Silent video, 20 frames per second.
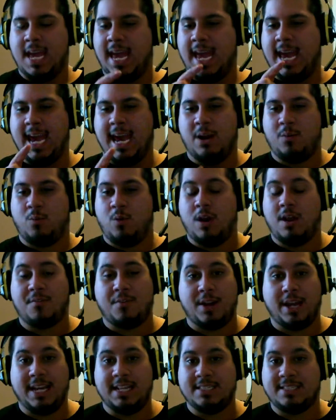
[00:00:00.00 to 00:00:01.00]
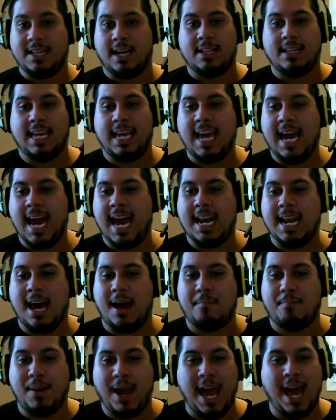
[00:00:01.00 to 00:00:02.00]
and whatever intel he had
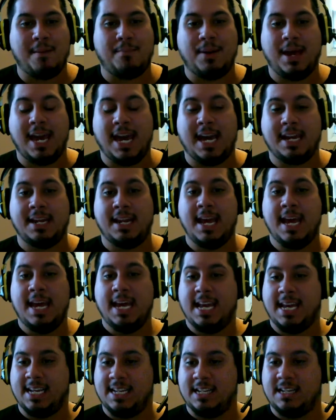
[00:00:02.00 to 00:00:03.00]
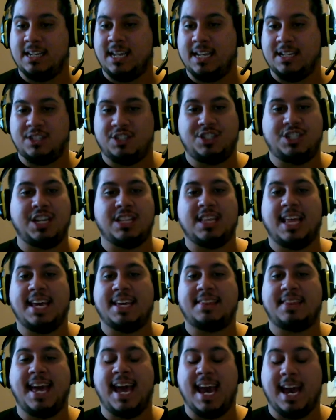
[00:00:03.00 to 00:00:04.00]
on Batman and, and shit
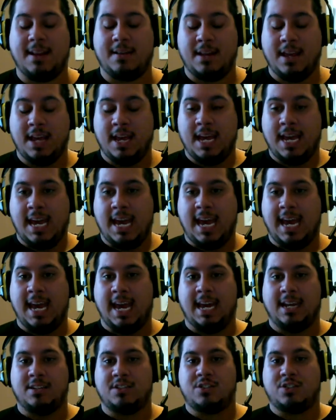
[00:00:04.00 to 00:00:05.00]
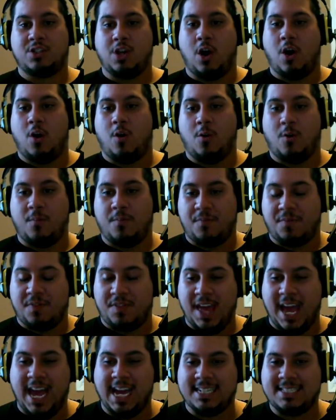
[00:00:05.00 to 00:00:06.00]
like that. And so
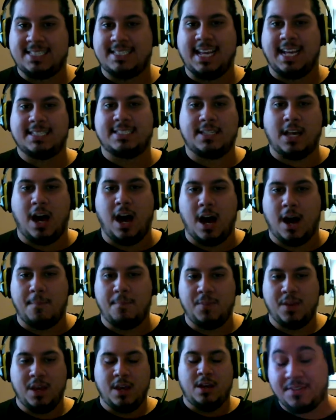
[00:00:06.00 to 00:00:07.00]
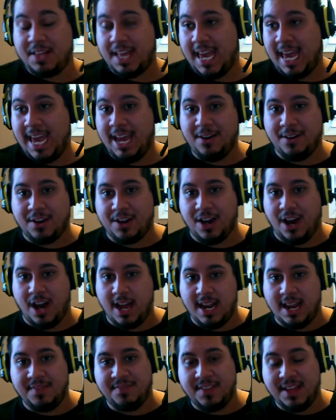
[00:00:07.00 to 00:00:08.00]
that sets up for the Ayer
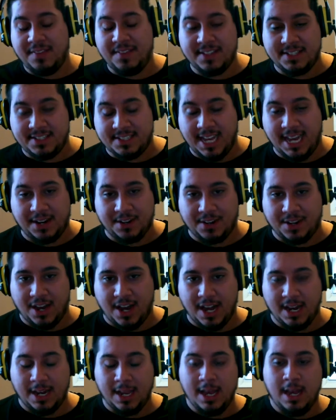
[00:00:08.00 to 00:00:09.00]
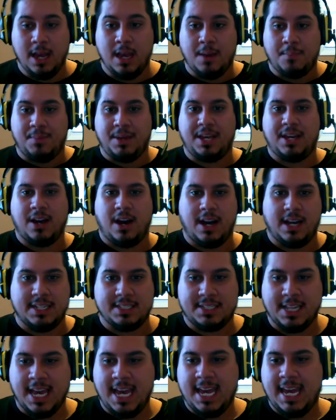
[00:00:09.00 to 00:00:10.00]
cut and then the Snyder cut,
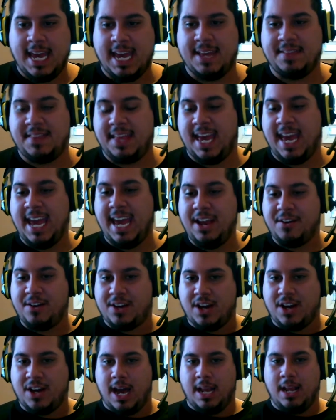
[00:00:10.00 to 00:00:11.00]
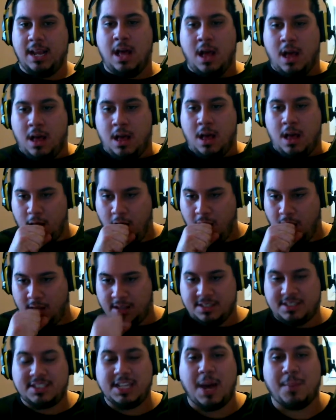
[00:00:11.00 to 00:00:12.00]
because in the Ayer cut,
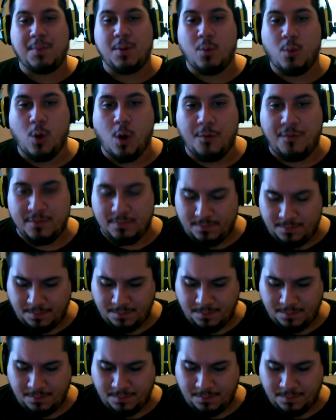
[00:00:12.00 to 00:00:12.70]
Steppenwolf